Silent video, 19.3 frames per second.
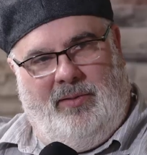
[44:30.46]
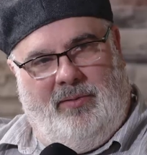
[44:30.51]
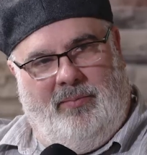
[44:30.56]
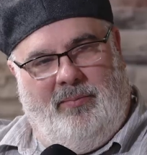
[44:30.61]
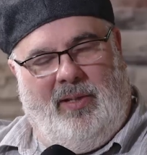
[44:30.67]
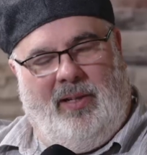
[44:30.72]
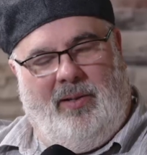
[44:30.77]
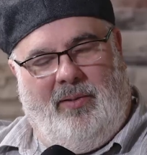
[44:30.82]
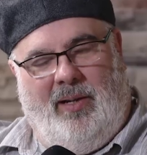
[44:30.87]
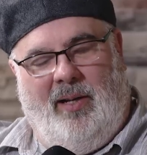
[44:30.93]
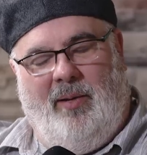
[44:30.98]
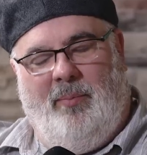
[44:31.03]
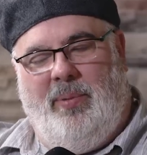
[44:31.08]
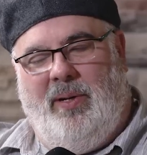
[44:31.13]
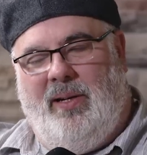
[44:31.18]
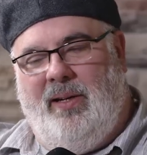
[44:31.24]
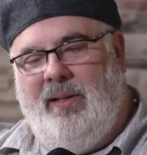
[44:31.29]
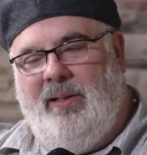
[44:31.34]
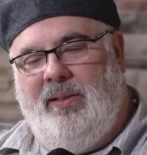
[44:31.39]
my
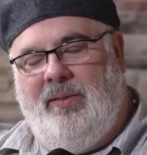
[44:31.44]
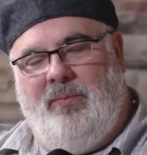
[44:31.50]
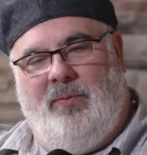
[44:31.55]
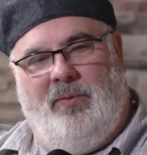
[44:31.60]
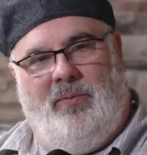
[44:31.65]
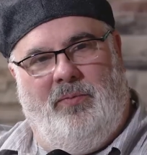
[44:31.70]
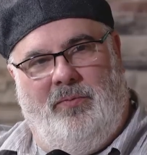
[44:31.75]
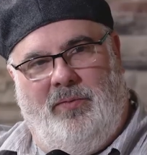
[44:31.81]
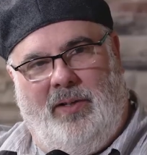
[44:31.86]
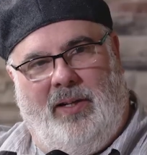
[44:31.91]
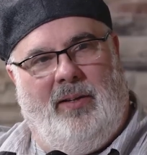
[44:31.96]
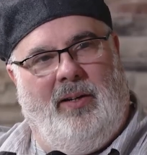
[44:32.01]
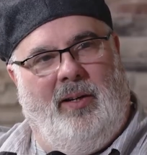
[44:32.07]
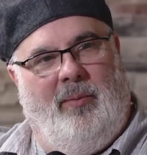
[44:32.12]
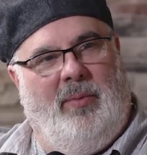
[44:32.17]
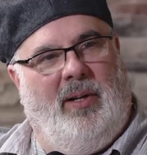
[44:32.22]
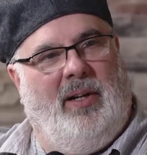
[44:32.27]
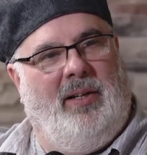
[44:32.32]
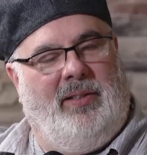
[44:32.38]
grandparents were
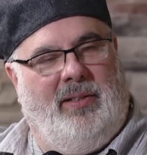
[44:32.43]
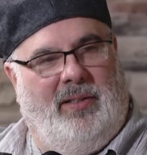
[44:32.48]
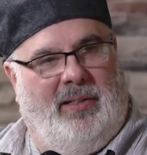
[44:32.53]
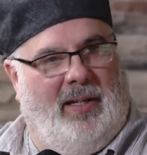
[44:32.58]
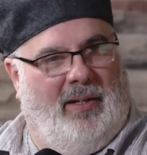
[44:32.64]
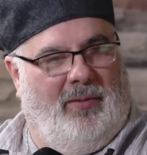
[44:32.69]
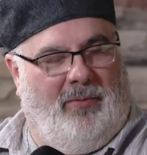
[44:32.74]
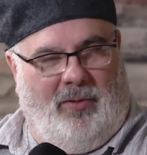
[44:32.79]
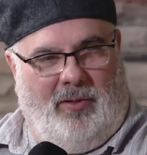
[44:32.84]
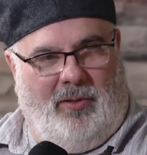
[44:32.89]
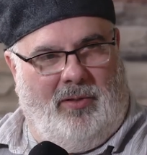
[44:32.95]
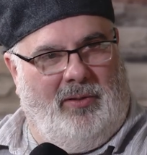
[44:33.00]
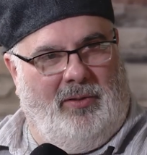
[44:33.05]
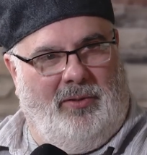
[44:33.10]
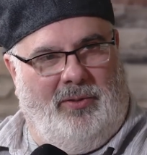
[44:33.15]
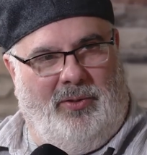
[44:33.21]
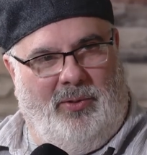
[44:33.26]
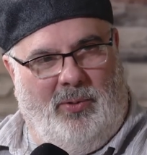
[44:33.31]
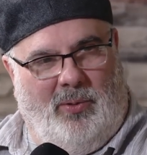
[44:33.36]
very much in that
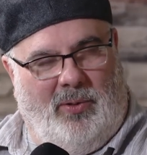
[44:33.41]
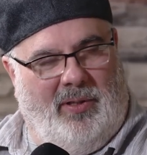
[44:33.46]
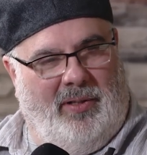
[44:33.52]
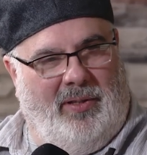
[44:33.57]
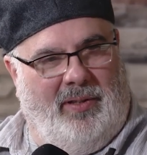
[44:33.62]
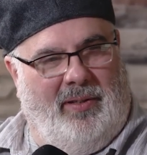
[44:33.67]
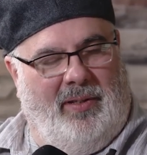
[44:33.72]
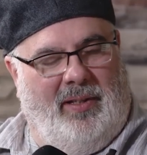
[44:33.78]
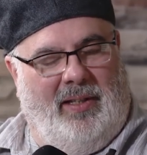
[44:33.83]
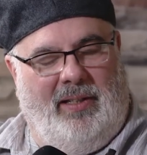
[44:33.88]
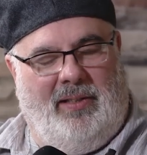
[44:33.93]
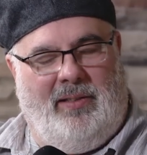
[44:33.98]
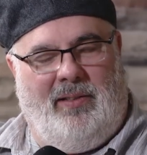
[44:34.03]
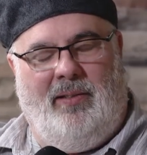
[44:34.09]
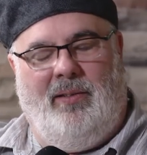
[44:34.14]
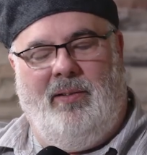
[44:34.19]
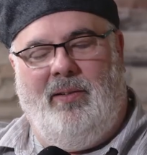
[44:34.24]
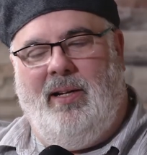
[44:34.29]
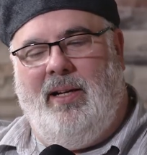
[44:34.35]
rural
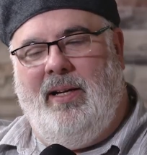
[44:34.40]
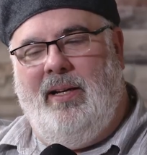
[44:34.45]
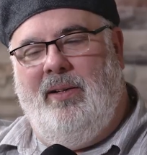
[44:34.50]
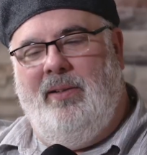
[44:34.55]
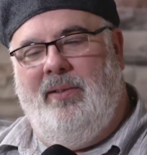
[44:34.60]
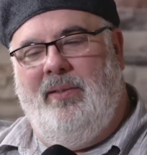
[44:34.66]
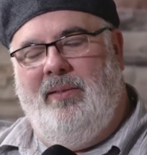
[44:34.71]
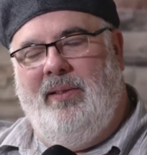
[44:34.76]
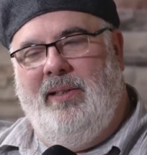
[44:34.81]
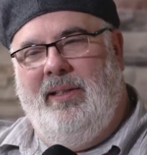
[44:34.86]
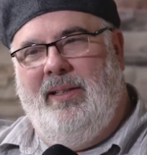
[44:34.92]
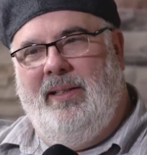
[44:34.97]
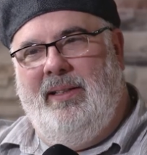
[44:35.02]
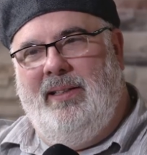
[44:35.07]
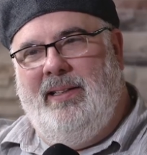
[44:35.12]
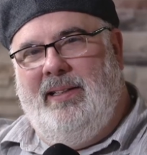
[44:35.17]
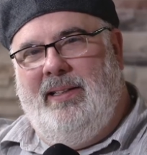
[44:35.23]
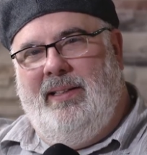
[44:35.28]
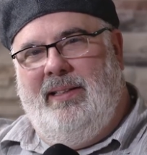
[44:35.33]
northeastern Ohio,
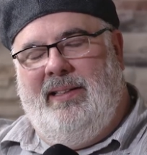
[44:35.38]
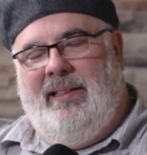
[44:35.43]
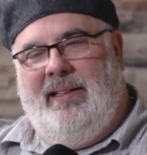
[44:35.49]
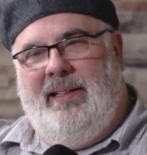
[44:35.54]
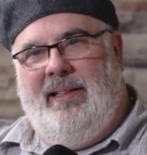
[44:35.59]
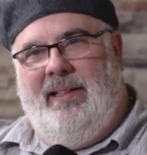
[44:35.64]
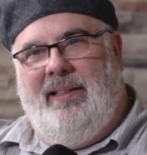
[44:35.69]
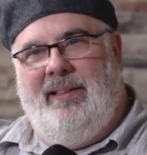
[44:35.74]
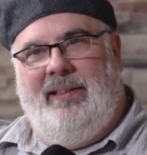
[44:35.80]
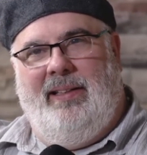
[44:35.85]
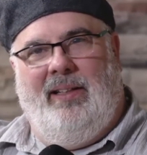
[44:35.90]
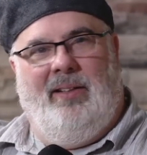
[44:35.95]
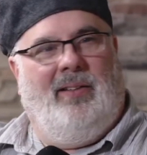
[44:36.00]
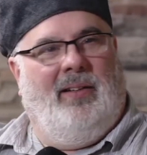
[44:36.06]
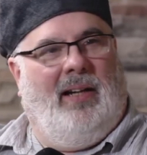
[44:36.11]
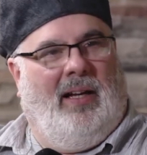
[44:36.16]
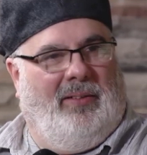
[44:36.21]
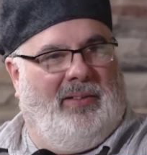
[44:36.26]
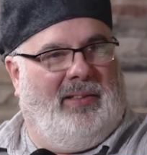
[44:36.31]

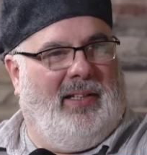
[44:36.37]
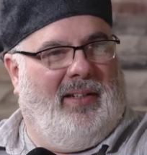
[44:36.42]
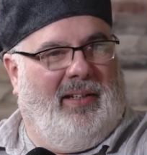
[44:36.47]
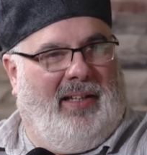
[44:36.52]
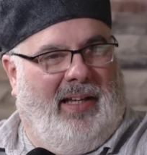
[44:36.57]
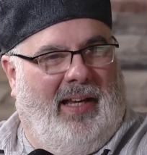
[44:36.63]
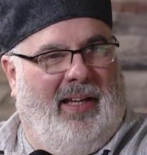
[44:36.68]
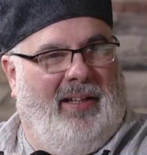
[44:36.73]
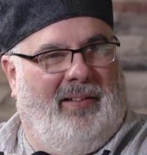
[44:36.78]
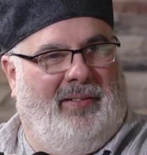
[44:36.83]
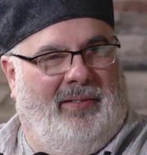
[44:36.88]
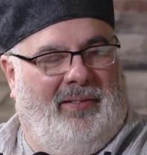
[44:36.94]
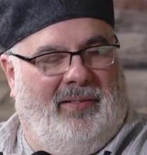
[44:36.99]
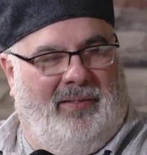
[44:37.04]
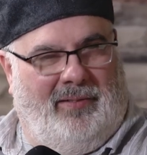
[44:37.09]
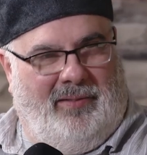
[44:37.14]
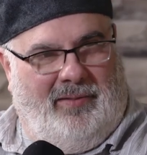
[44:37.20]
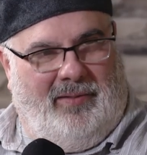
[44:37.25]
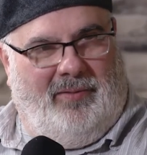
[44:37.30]
outside of
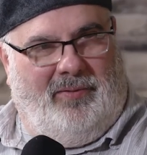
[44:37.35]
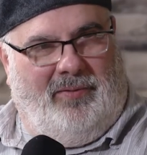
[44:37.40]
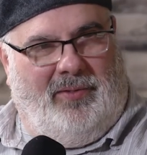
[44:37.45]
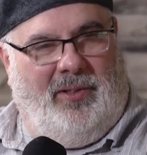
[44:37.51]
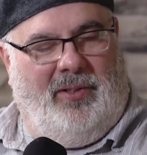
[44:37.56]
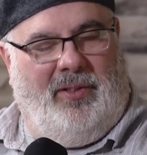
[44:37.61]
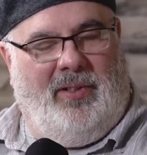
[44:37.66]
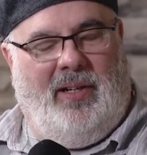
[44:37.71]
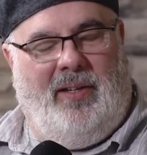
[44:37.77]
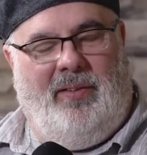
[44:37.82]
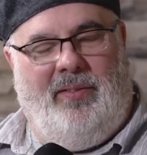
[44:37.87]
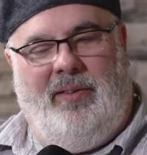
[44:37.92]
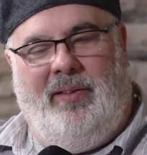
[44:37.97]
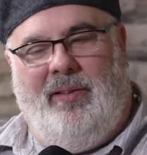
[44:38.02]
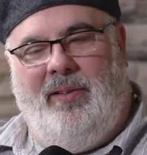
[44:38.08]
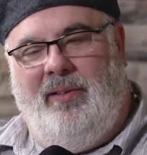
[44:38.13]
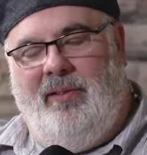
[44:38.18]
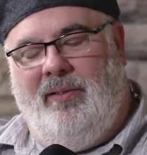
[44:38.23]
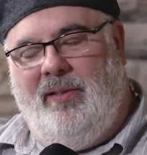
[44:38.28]
Canton, further out in
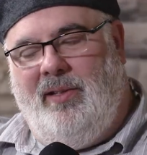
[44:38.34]
the